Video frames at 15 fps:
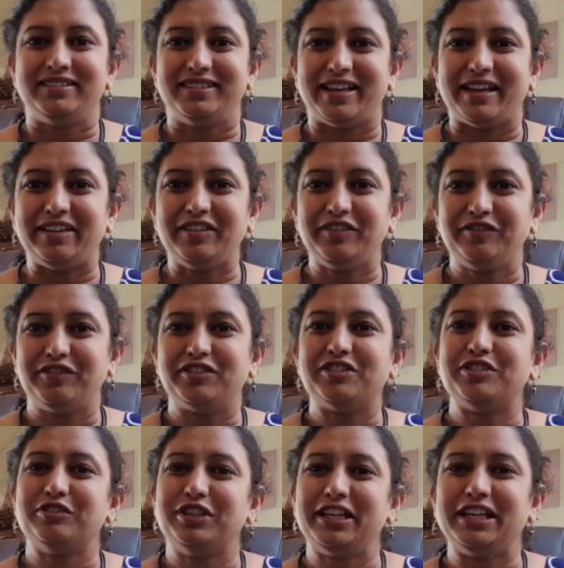Thank you for
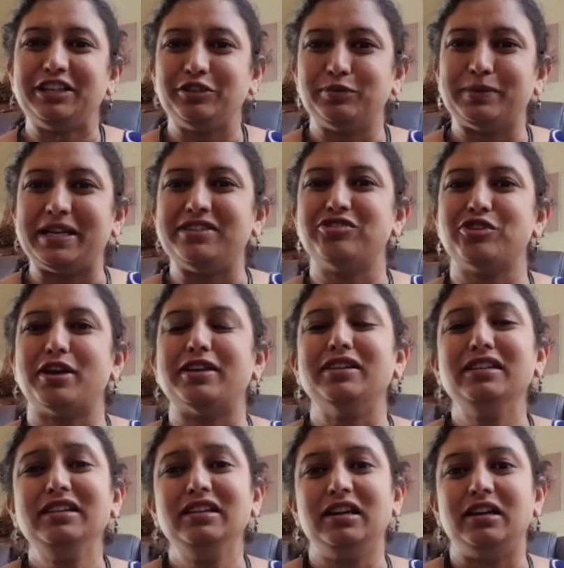tuning into my channel.